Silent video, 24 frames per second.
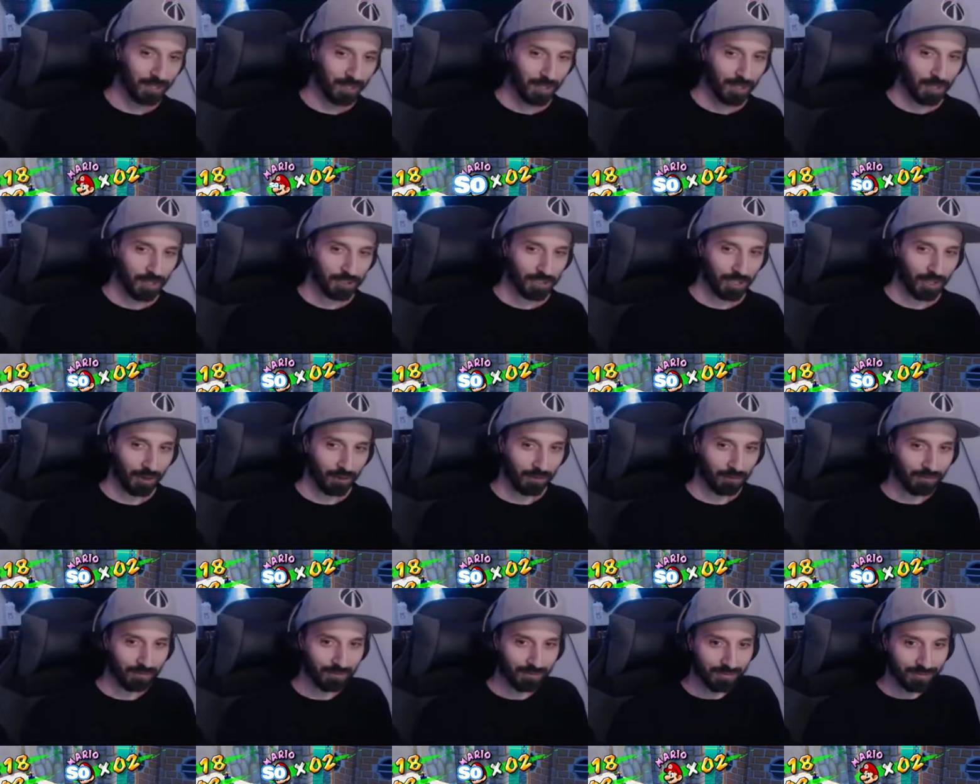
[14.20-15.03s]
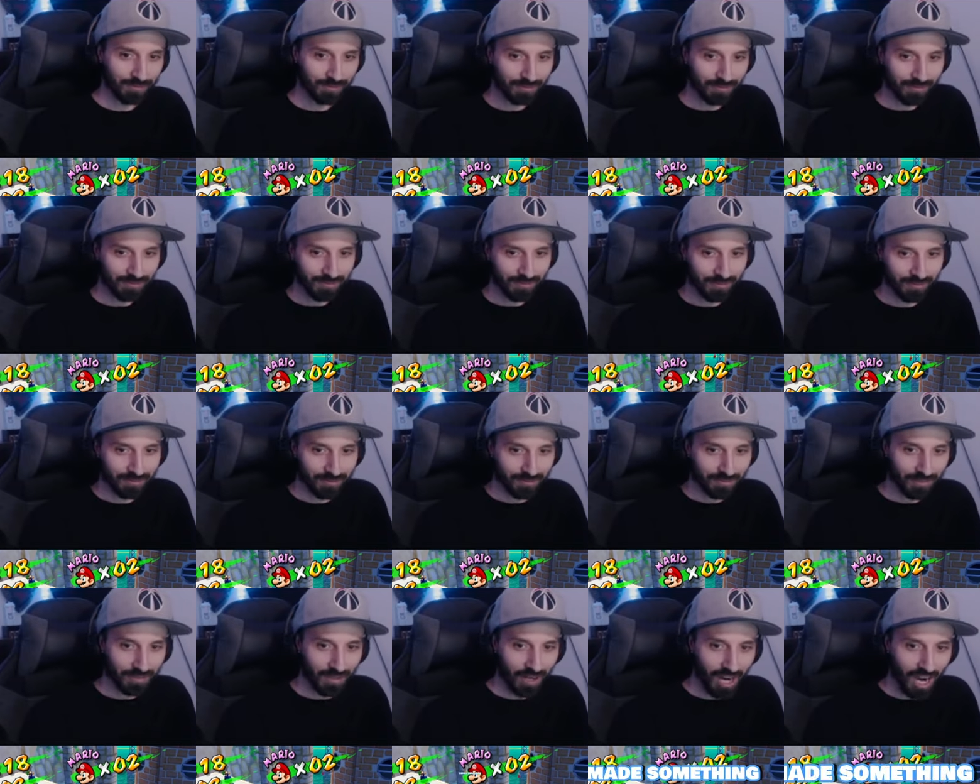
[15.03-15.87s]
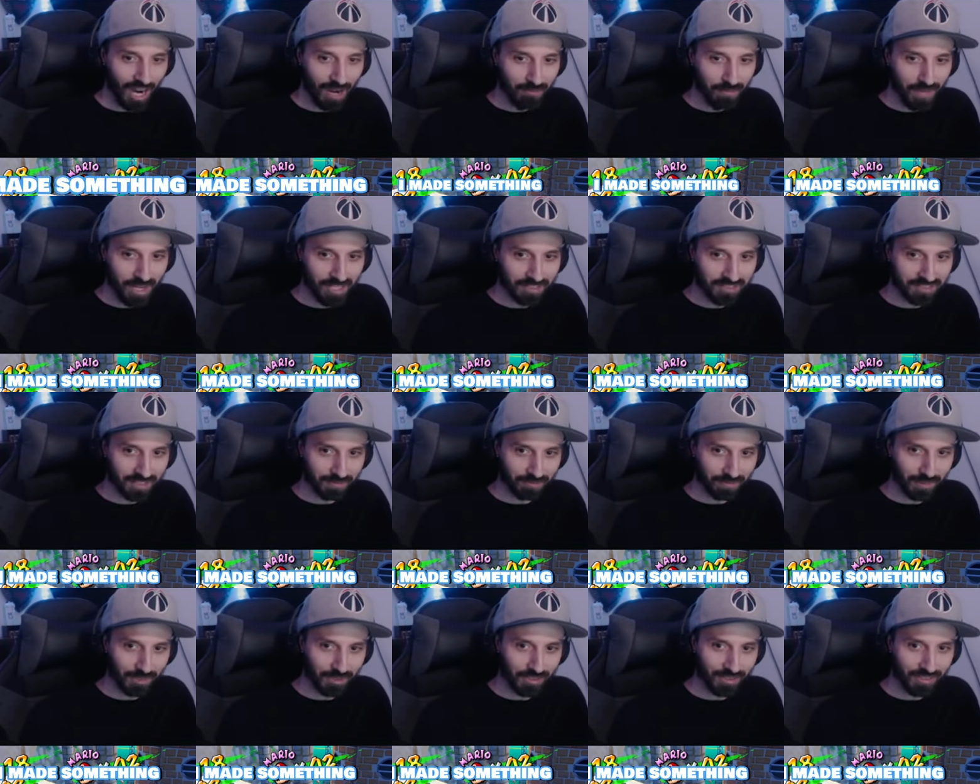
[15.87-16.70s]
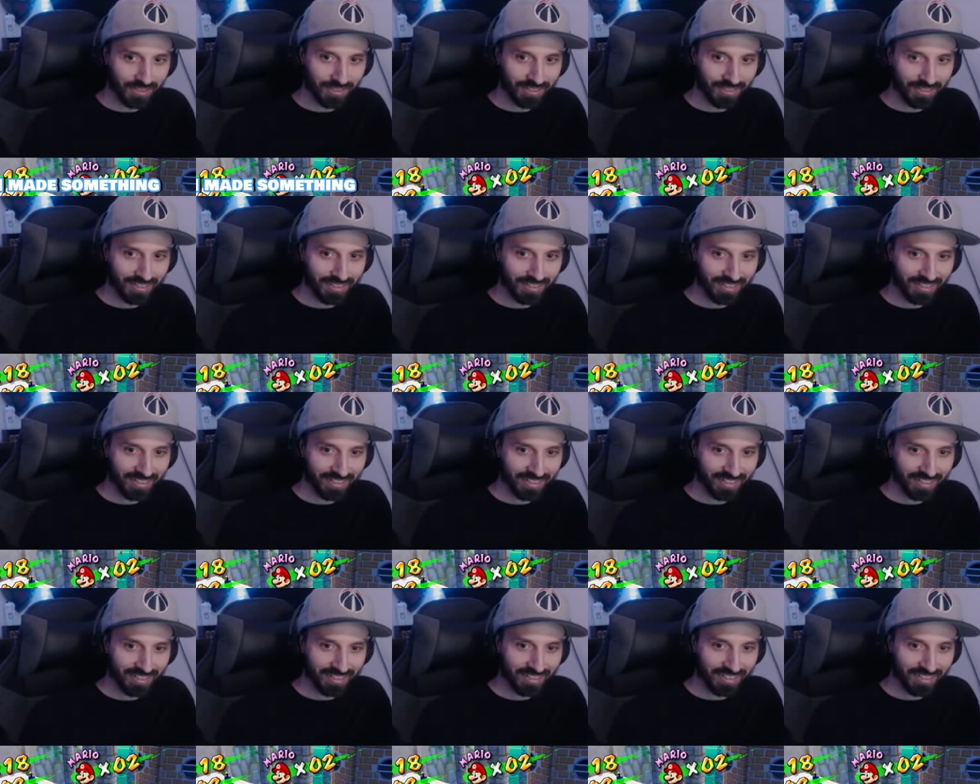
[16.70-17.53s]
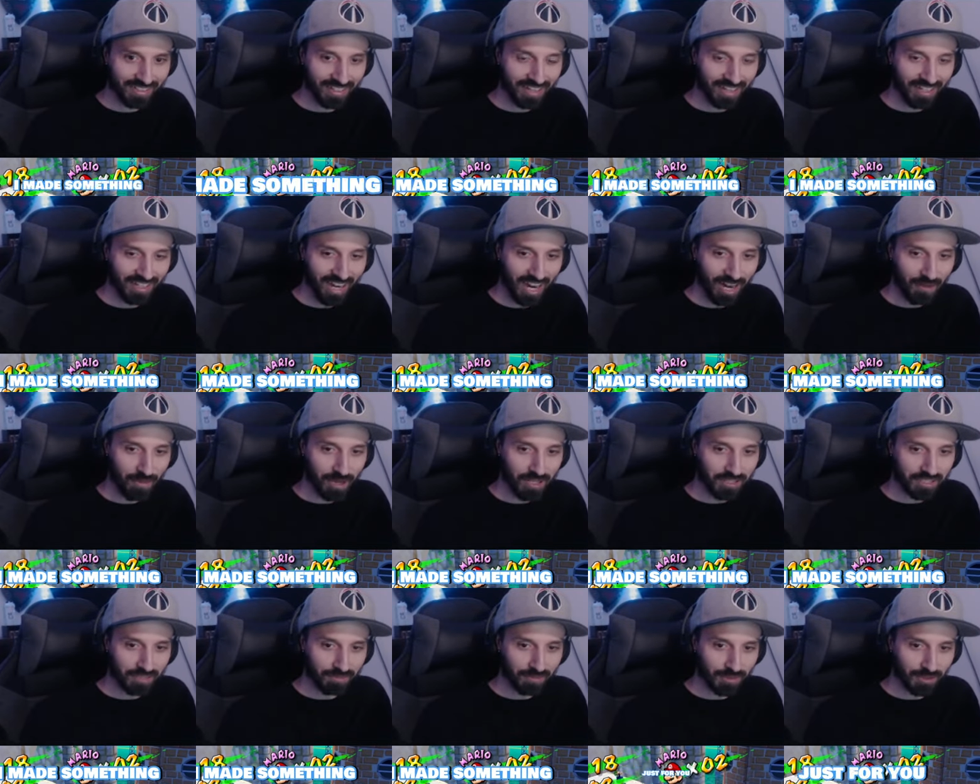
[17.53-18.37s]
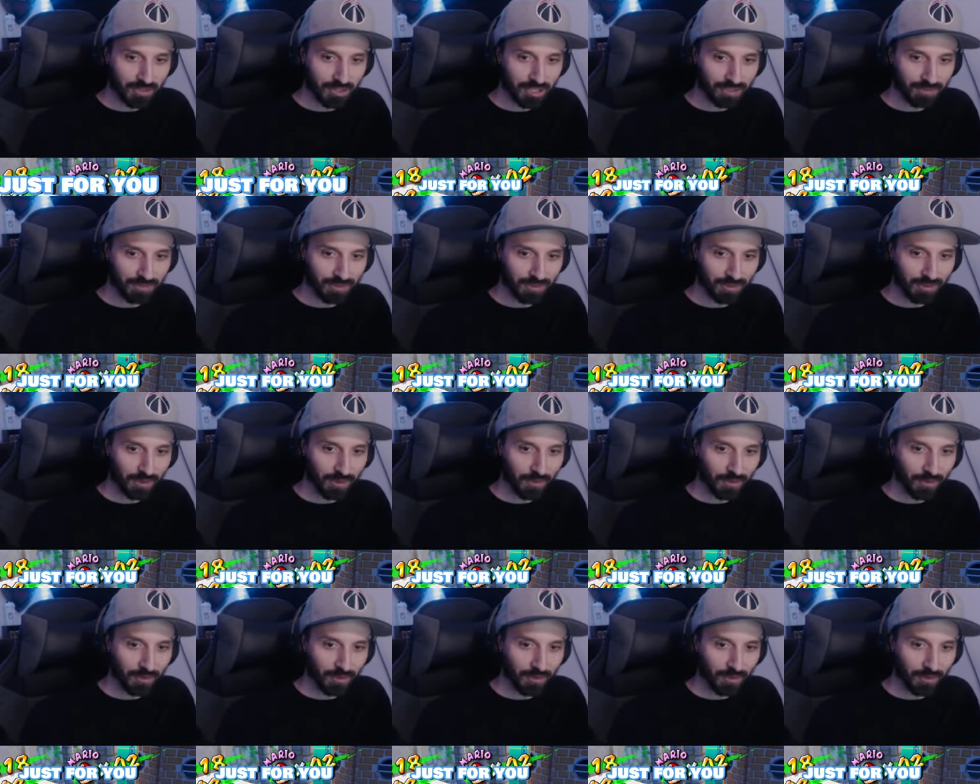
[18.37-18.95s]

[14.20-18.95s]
So, I made something. I made something just for you.